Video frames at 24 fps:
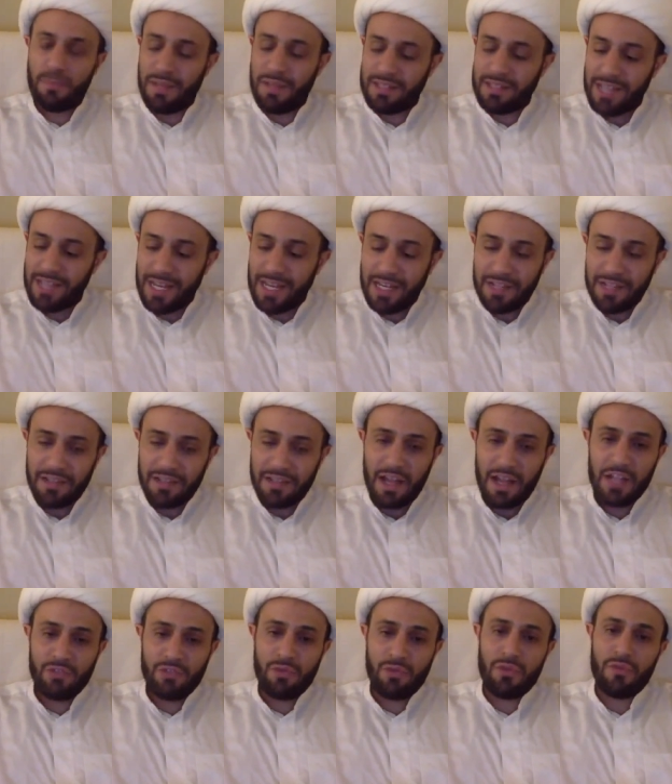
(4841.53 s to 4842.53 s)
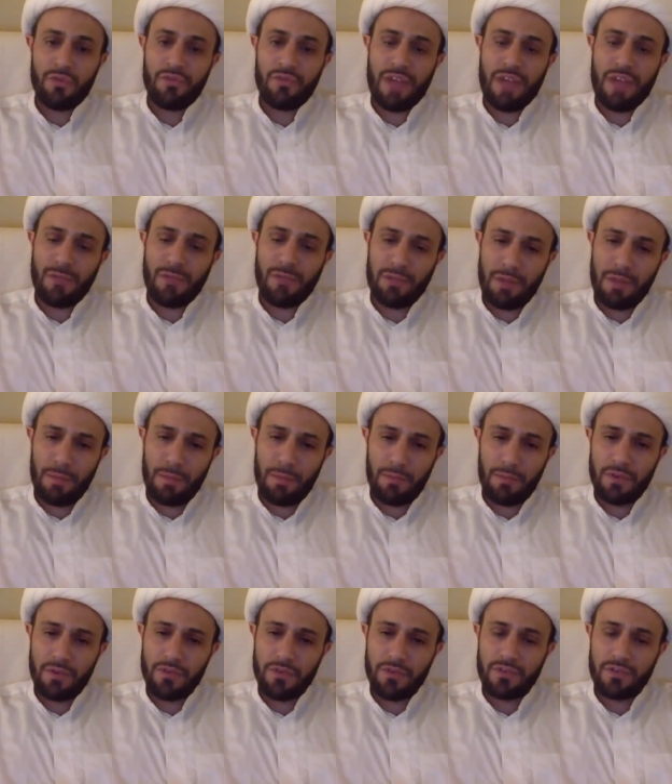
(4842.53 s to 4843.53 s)
Maintaining ties with your family
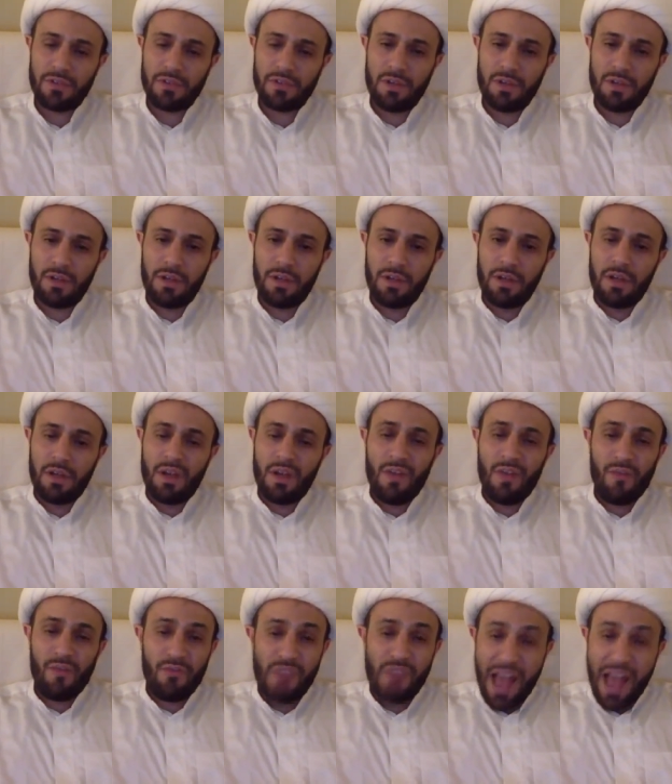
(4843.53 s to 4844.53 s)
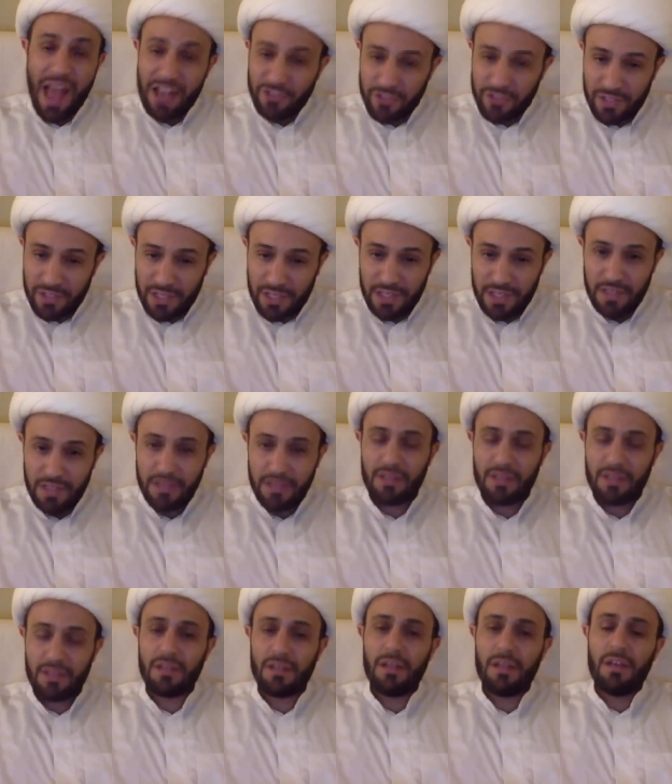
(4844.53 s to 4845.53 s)
members,
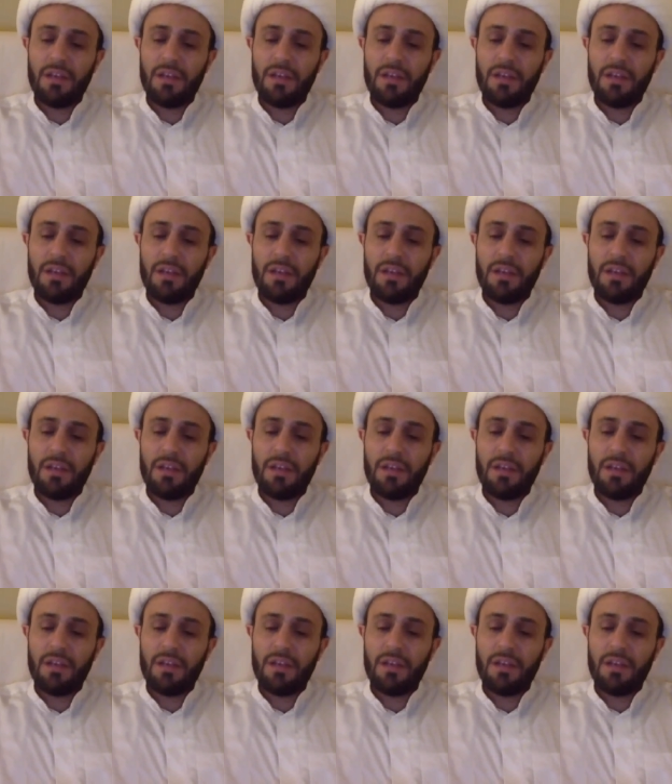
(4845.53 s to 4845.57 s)
fasting,